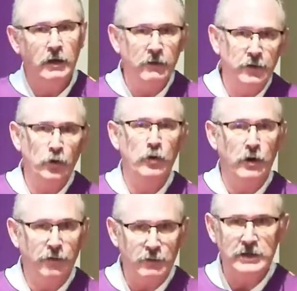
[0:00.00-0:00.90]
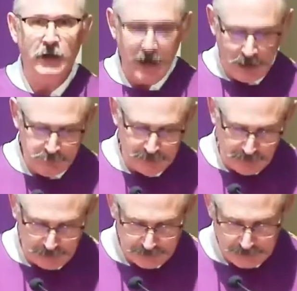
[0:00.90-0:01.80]
on the door three times and
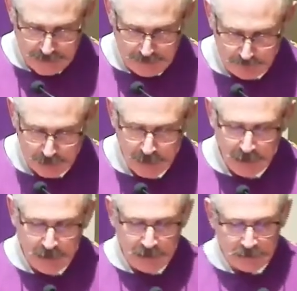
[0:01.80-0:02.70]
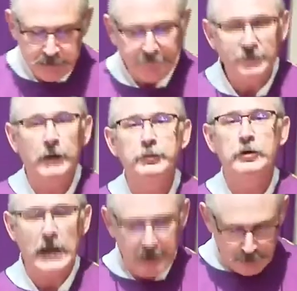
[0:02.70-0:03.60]
he exclaimed, "Lift up
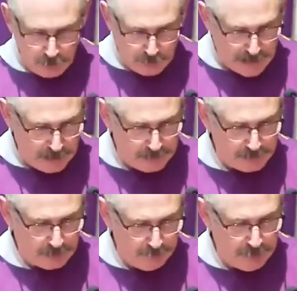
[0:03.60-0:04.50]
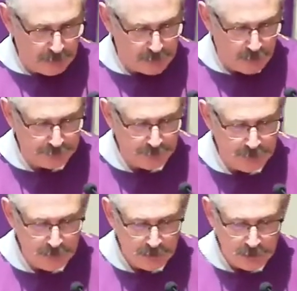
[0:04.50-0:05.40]
your heads, O gates, and be exalted,
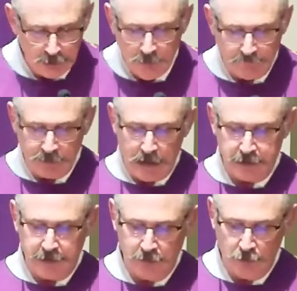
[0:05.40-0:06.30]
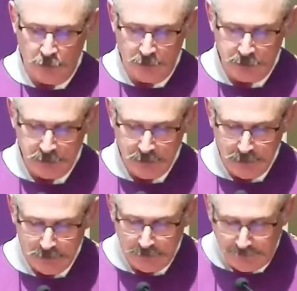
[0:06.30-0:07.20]
you everlasting doors,
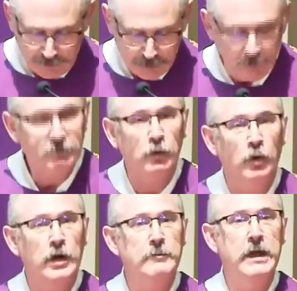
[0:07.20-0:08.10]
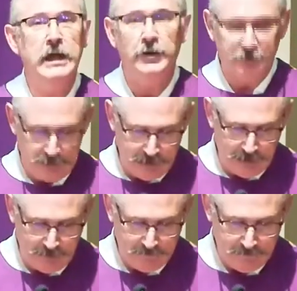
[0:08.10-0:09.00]
that the King of Glory may enter in."